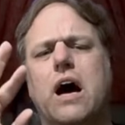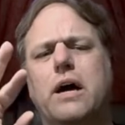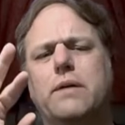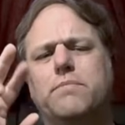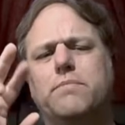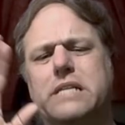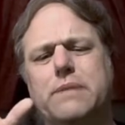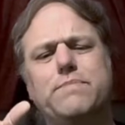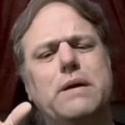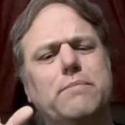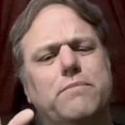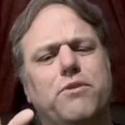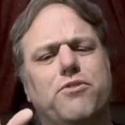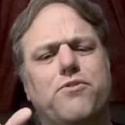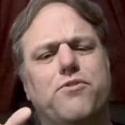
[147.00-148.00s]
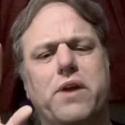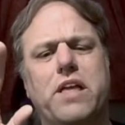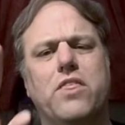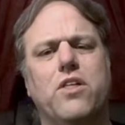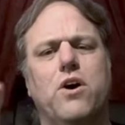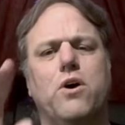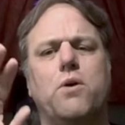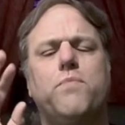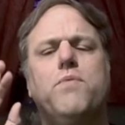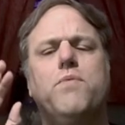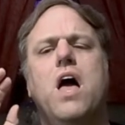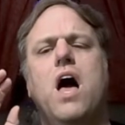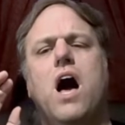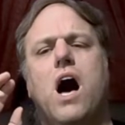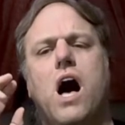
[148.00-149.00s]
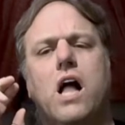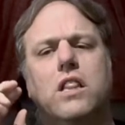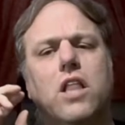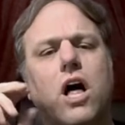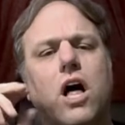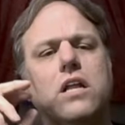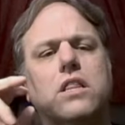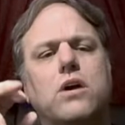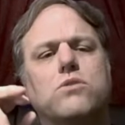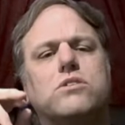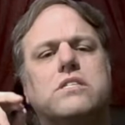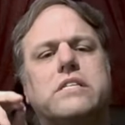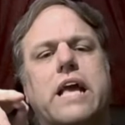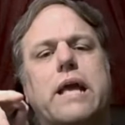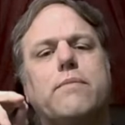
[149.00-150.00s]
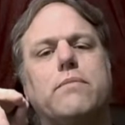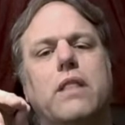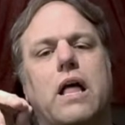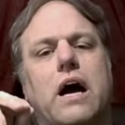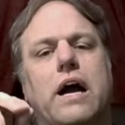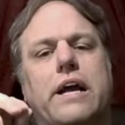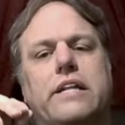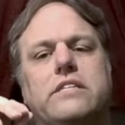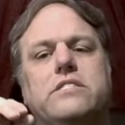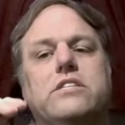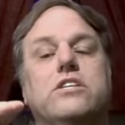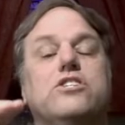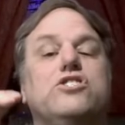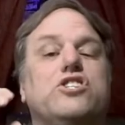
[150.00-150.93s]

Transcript: Tip number three, though, along those same lines,